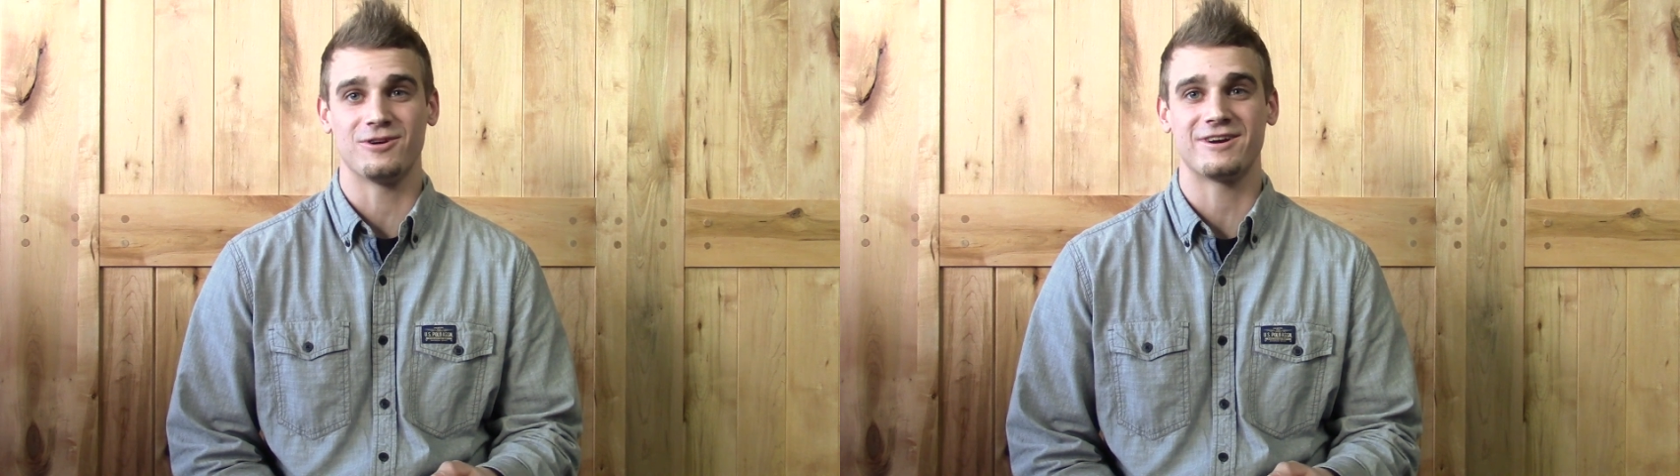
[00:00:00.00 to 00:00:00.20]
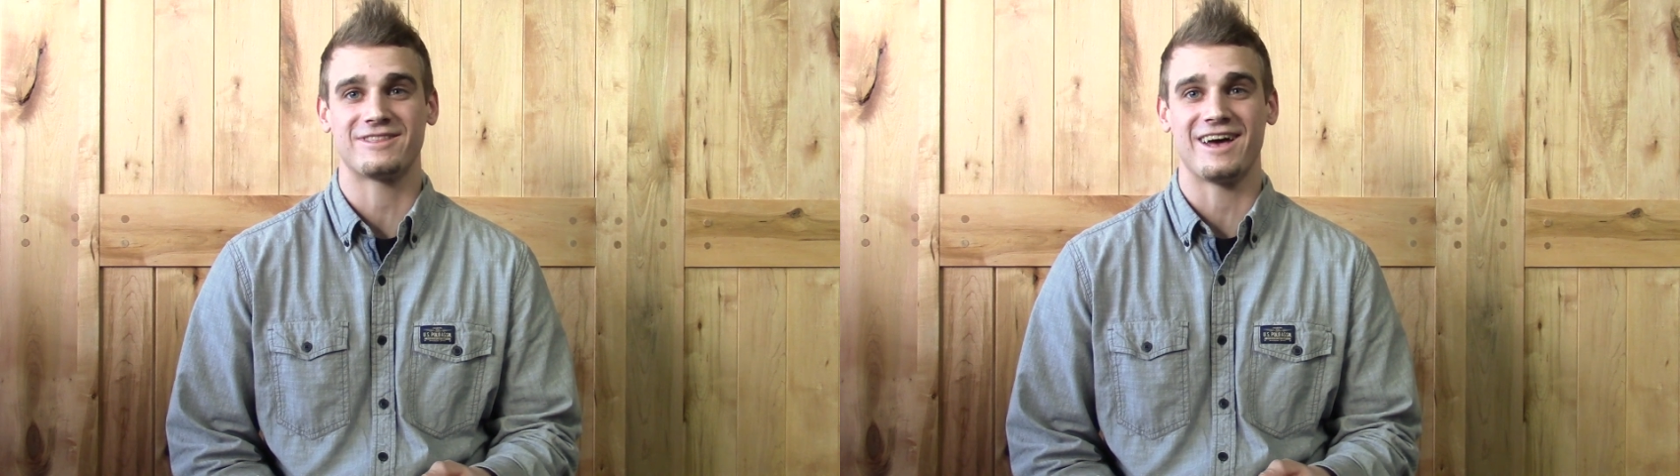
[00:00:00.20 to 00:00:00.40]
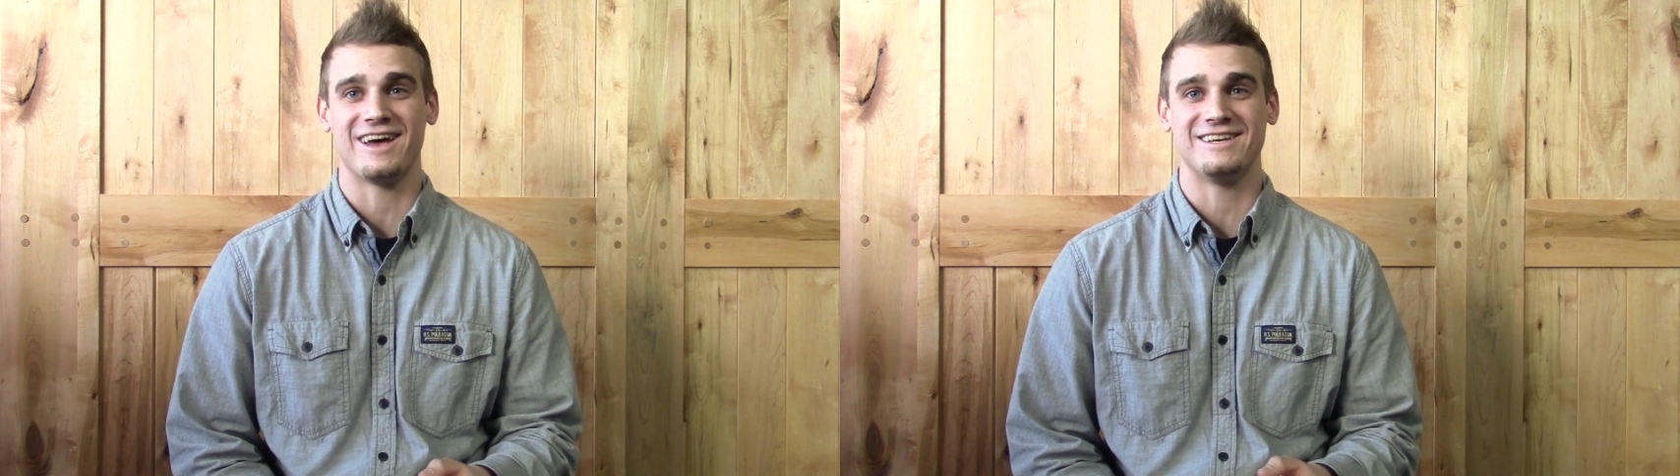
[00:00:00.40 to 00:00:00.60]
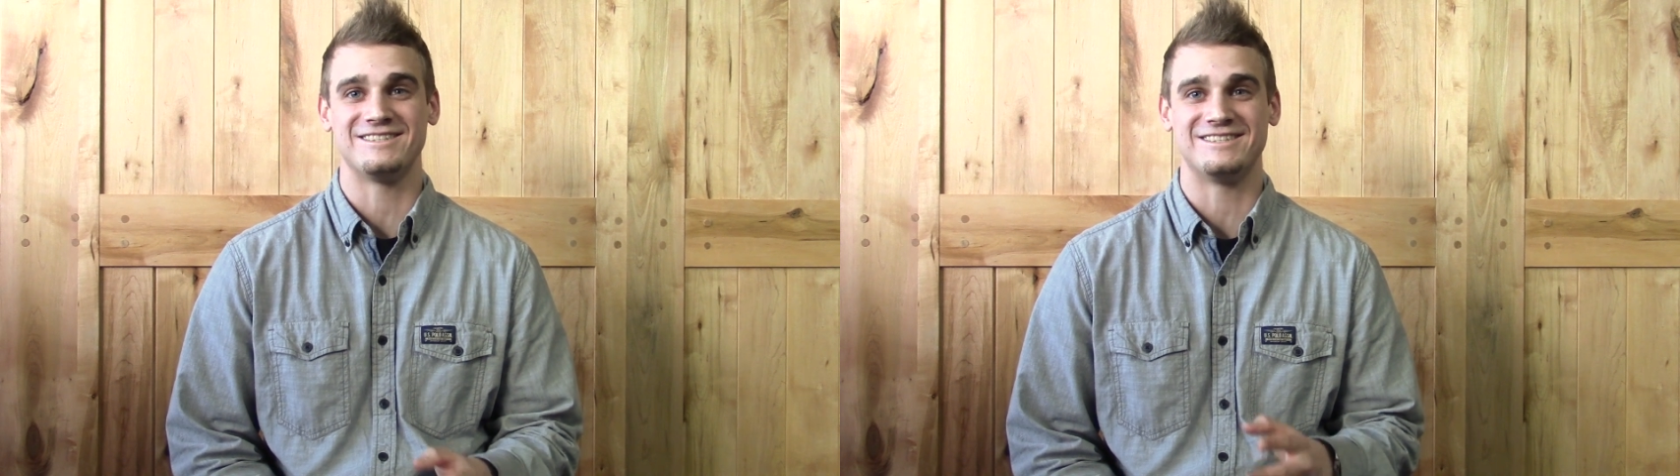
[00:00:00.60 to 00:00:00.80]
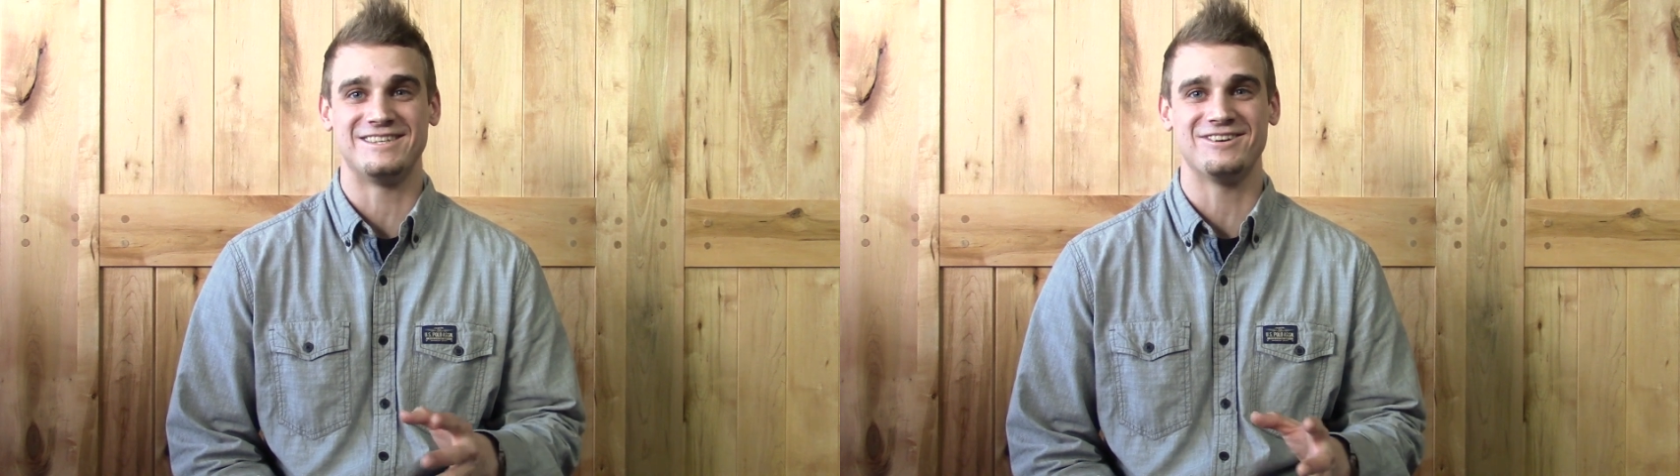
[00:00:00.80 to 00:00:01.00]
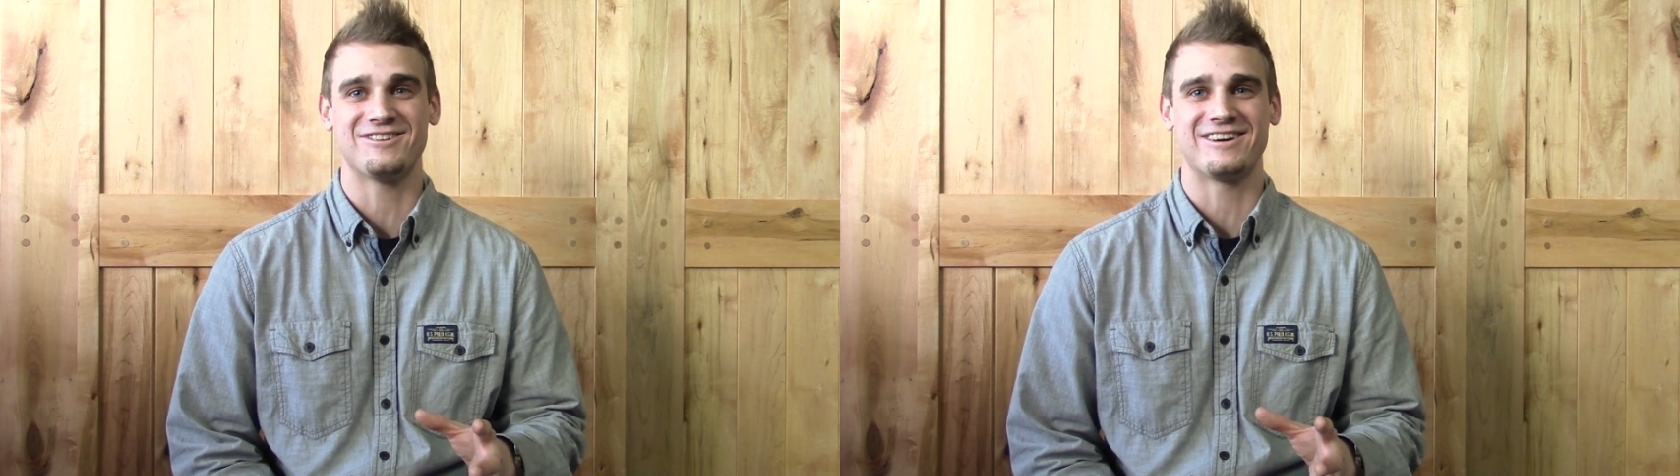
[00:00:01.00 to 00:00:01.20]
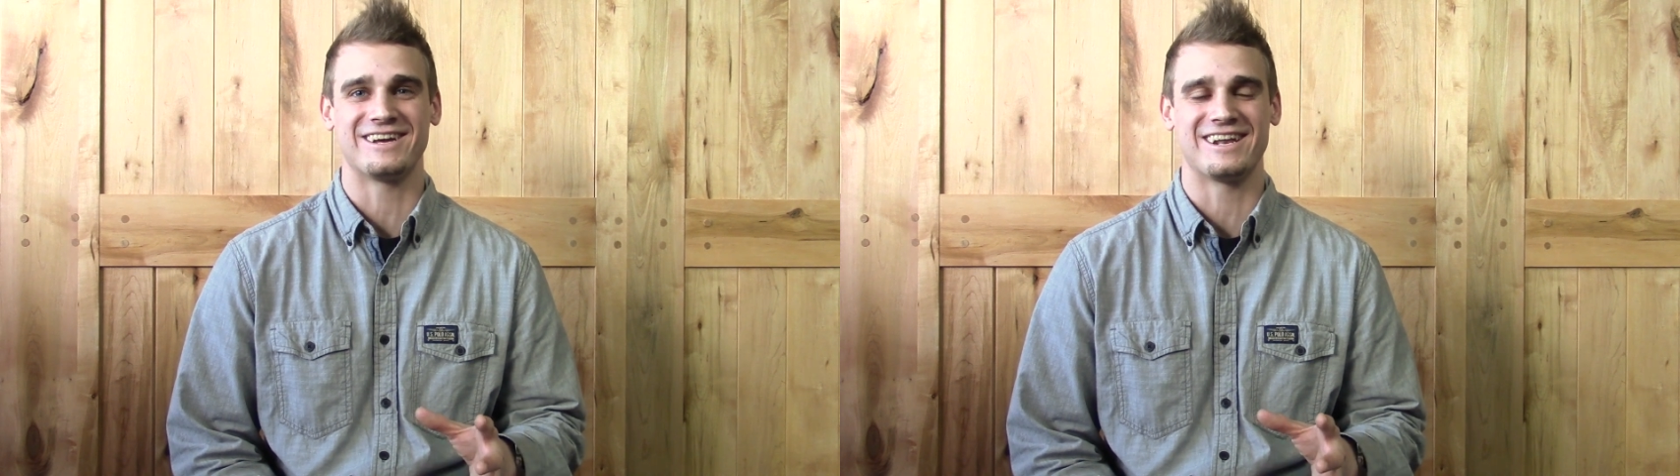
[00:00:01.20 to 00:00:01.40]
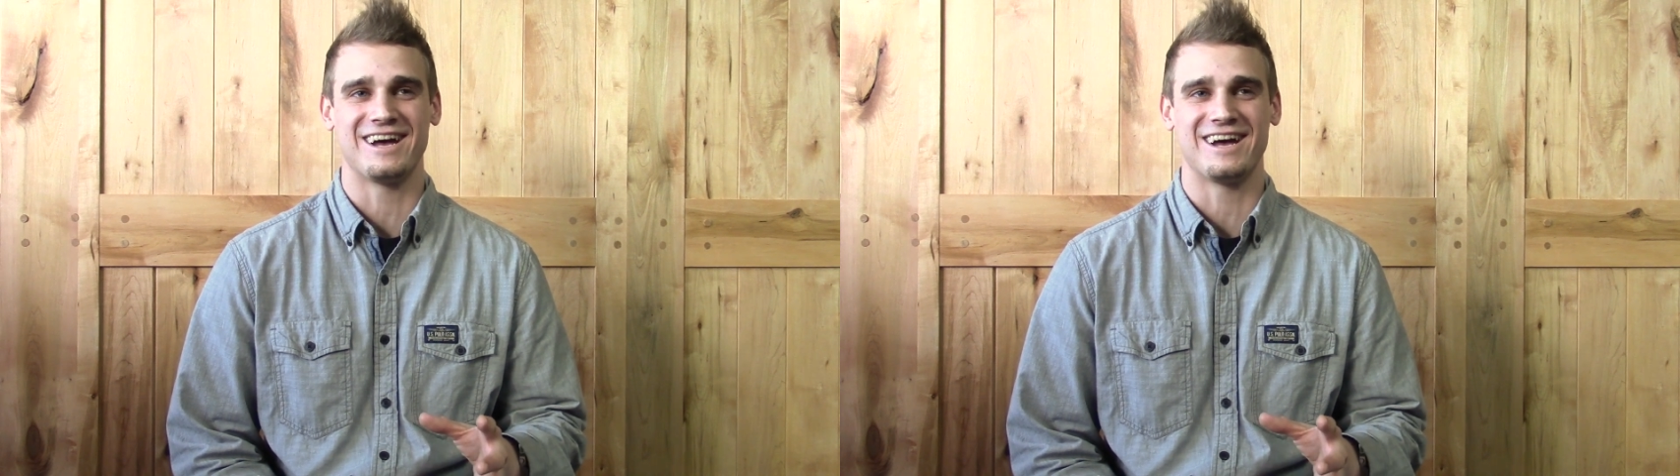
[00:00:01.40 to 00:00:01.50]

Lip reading: work that He's doing,